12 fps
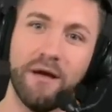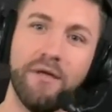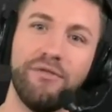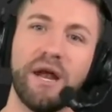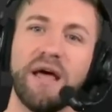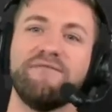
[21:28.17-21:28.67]

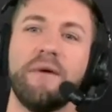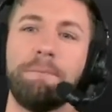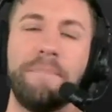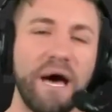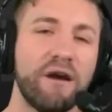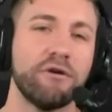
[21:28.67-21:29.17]
that have a
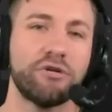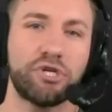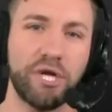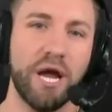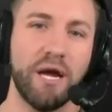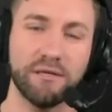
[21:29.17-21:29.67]
better
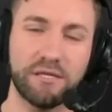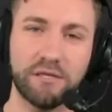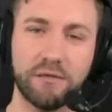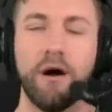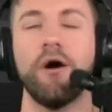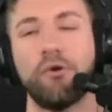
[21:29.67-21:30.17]
chance,
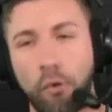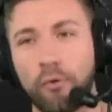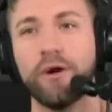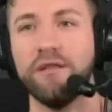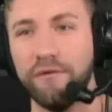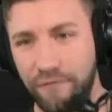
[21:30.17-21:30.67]

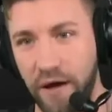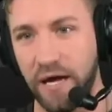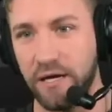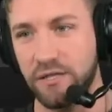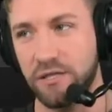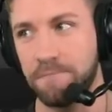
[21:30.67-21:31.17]
according to
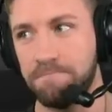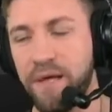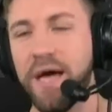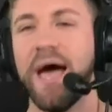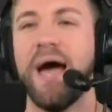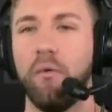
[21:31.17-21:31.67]
Vegas,
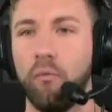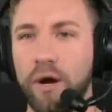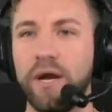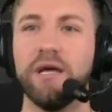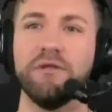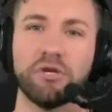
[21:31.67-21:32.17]
at
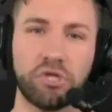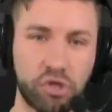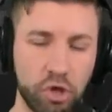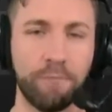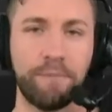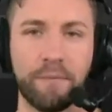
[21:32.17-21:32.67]
winning the
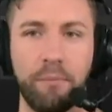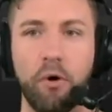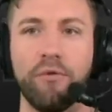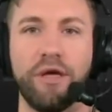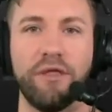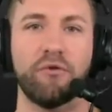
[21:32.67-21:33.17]
Super Bowl
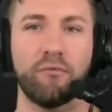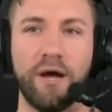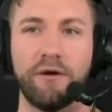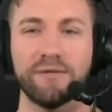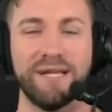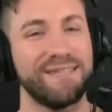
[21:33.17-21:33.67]
than the
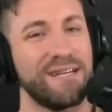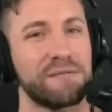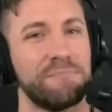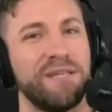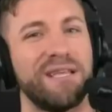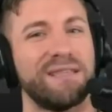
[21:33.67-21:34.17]
Raiders. And that doesn't
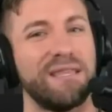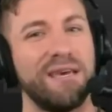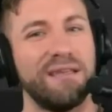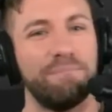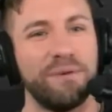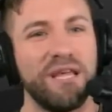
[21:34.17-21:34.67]
mean that
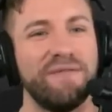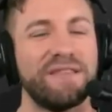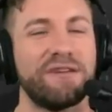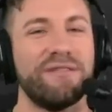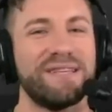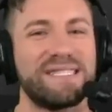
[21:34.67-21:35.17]
they believe that
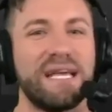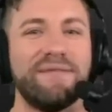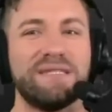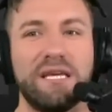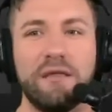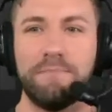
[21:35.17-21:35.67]
they're the
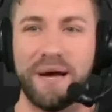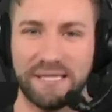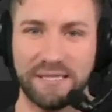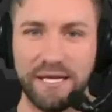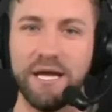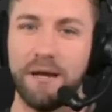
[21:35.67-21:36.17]
17th
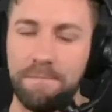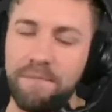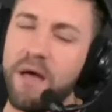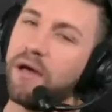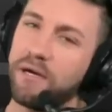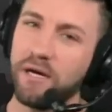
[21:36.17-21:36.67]
best team,
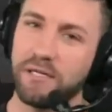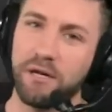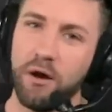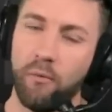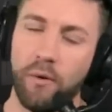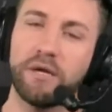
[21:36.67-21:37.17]
because
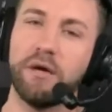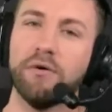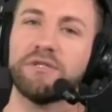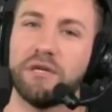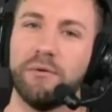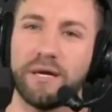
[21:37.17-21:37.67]
what
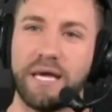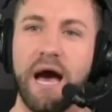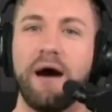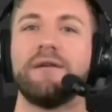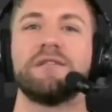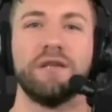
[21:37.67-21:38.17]
goes into
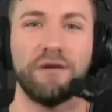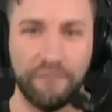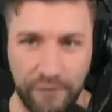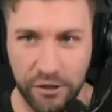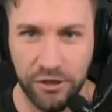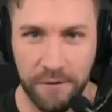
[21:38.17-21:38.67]
account is the
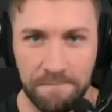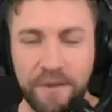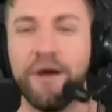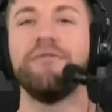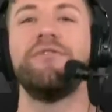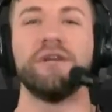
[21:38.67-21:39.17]
division,
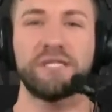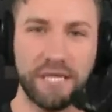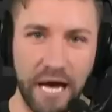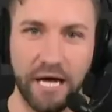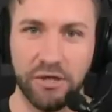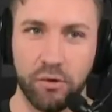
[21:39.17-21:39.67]
the
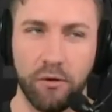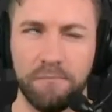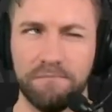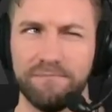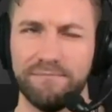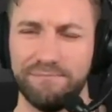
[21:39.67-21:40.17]
schedule.
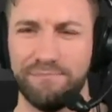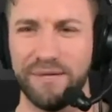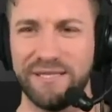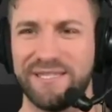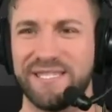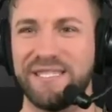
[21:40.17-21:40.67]

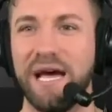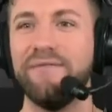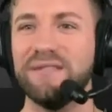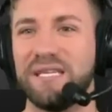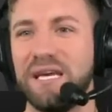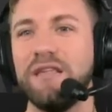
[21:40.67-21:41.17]
But
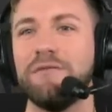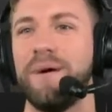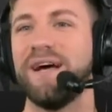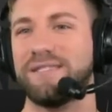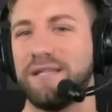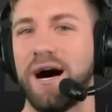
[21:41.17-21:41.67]
17th
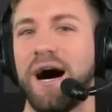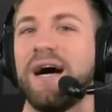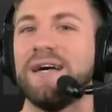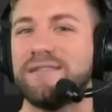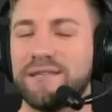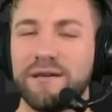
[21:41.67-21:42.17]
best
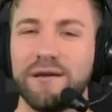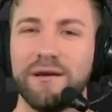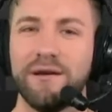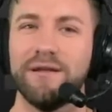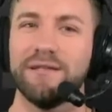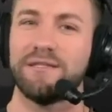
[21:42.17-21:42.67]
odds,
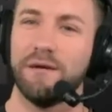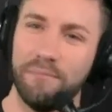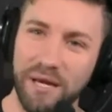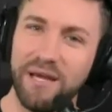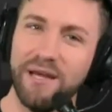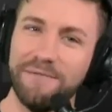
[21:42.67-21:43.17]
to
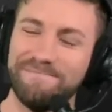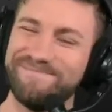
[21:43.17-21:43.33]
me,